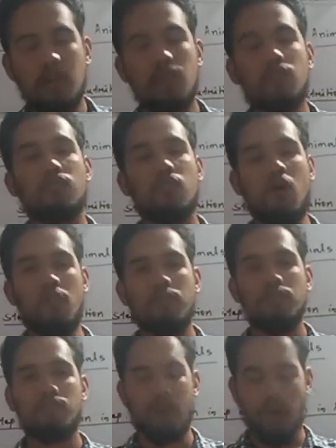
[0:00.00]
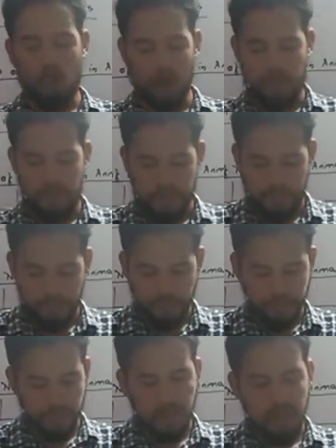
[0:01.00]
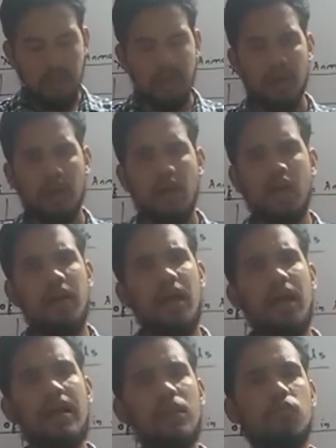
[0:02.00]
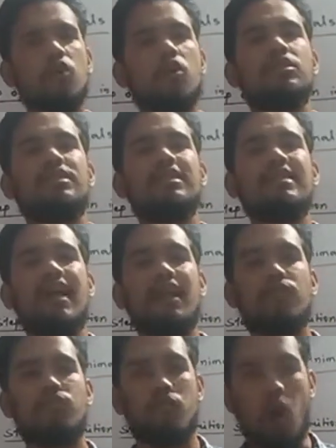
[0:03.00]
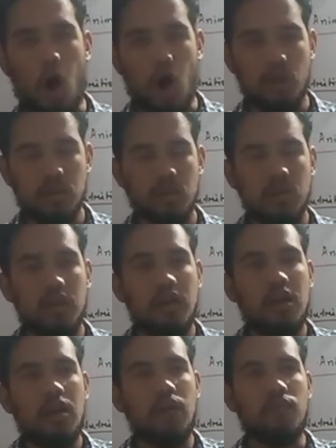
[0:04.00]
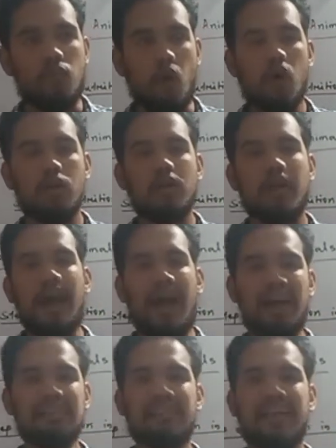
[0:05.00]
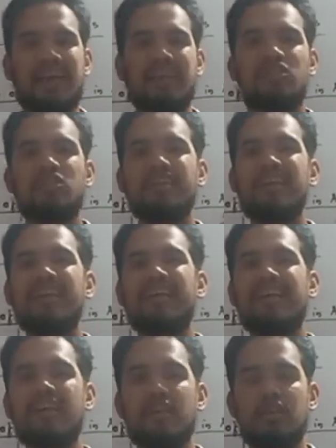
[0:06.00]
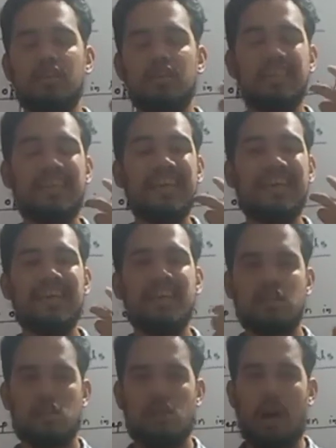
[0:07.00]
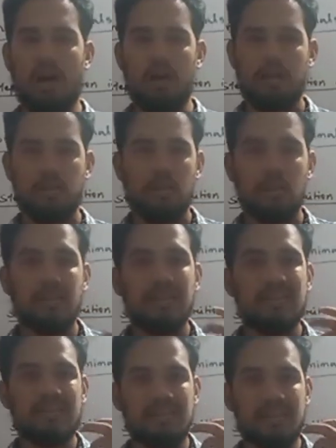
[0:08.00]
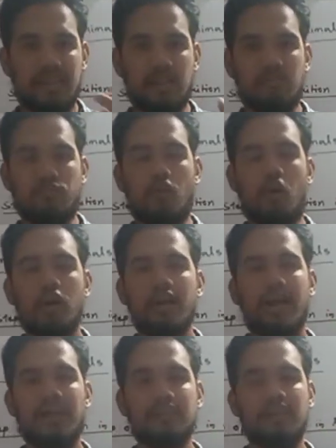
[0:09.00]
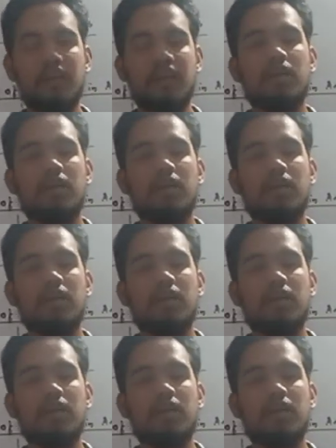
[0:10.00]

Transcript: from flower. And if you consider a frog has a sticky tongue. Frog has a